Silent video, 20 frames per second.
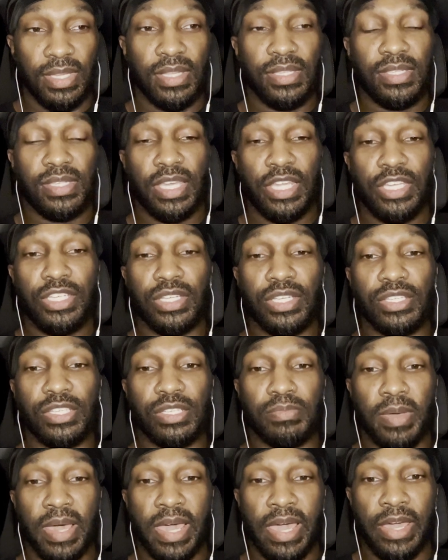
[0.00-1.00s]
attention
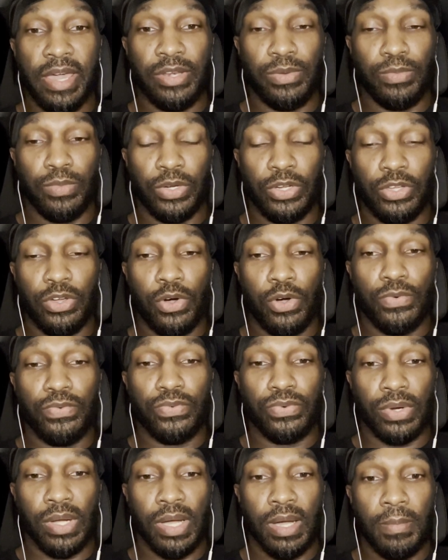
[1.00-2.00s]
span would go
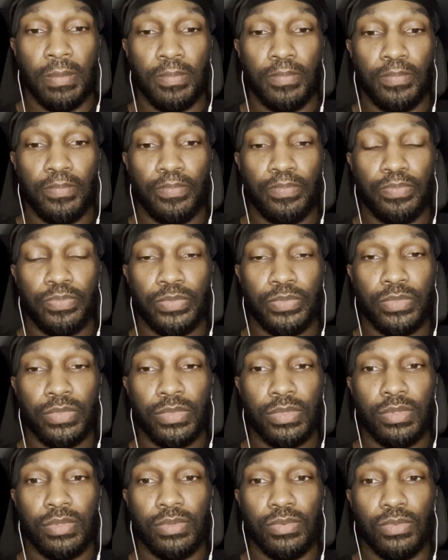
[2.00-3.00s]
from
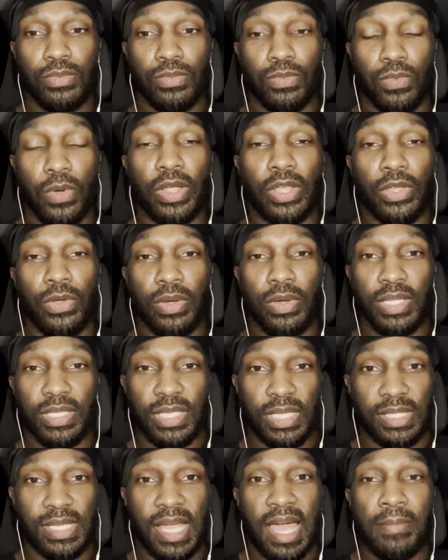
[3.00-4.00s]
working on
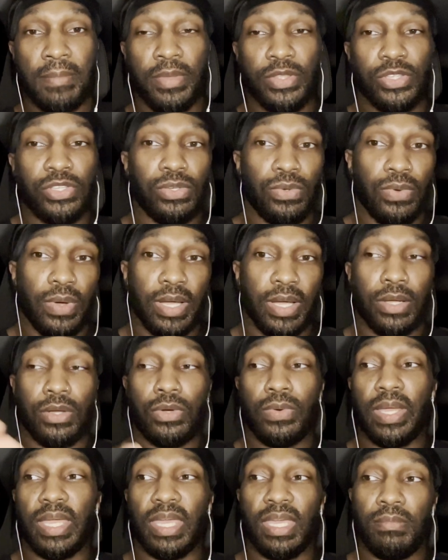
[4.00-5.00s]
this assignment to a
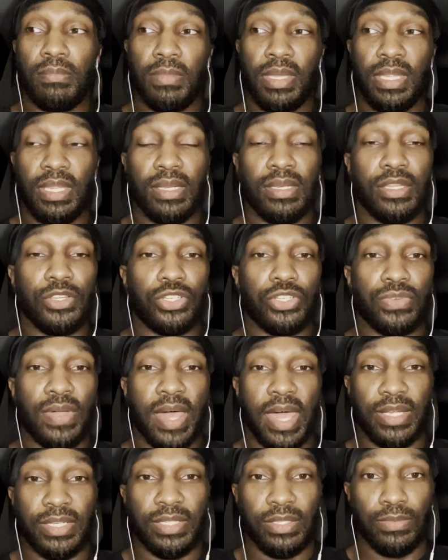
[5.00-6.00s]
quick, immediate
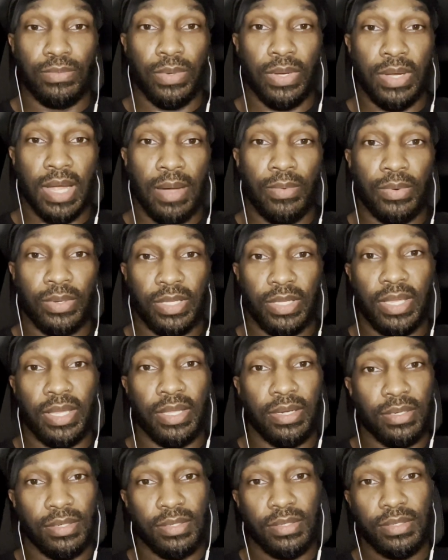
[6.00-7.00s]
distraction where I would
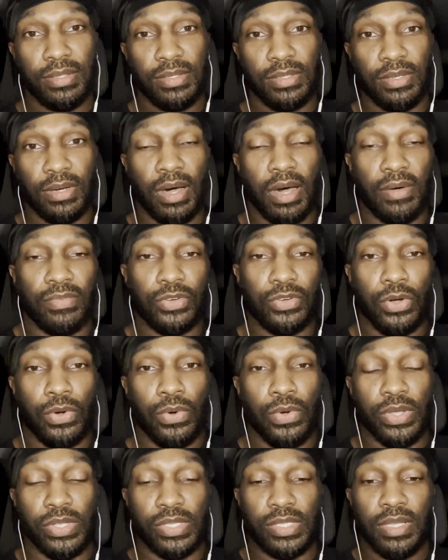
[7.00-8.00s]
get off
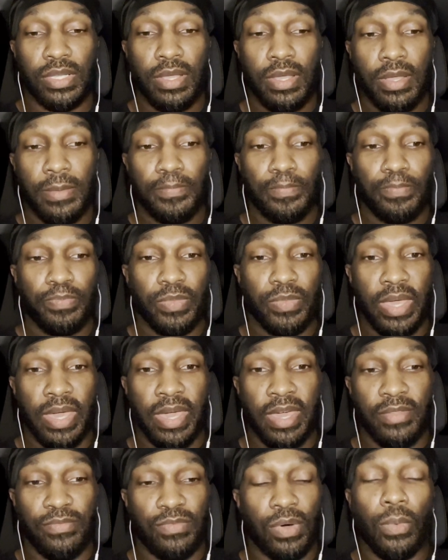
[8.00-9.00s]
course
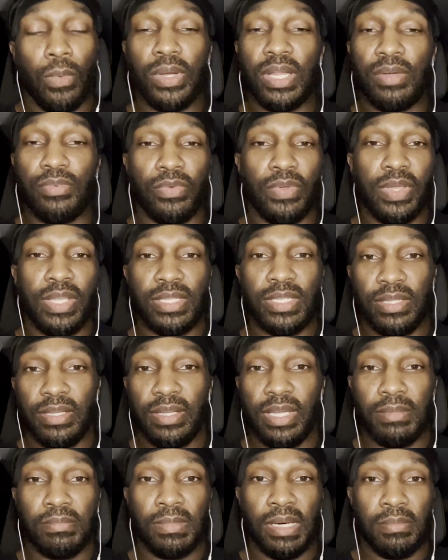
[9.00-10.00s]
And for whatever reason,
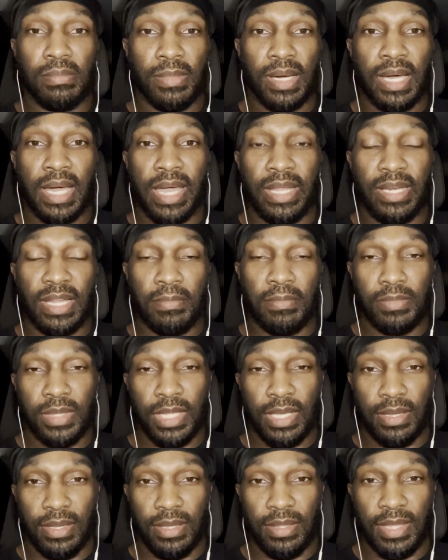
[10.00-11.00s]
in my mind, I'm
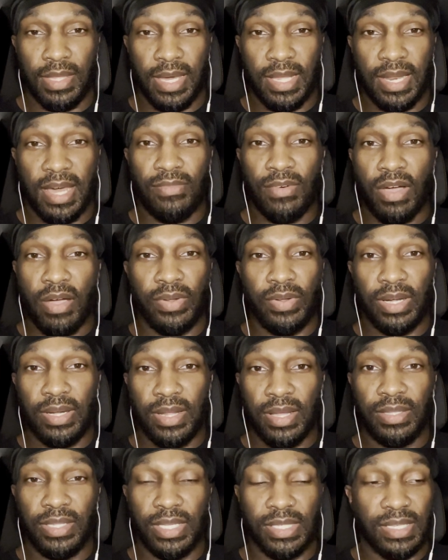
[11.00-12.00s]
thinking that I've already
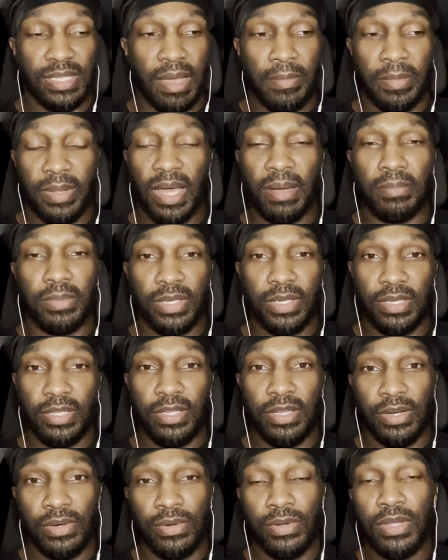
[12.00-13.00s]
done the assignment, I'm good to
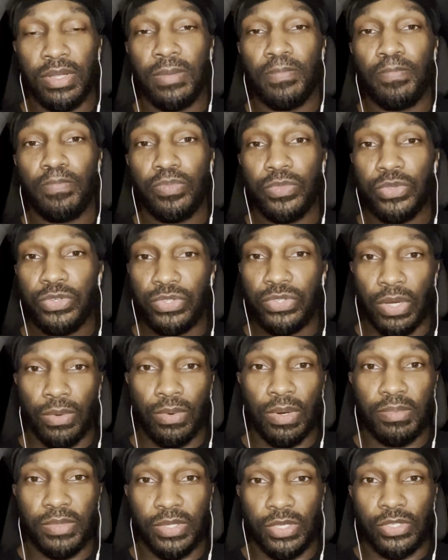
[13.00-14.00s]
go.
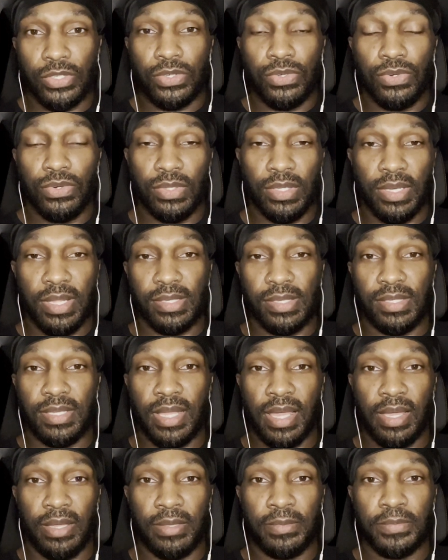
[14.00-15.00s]
Show up to school the next day,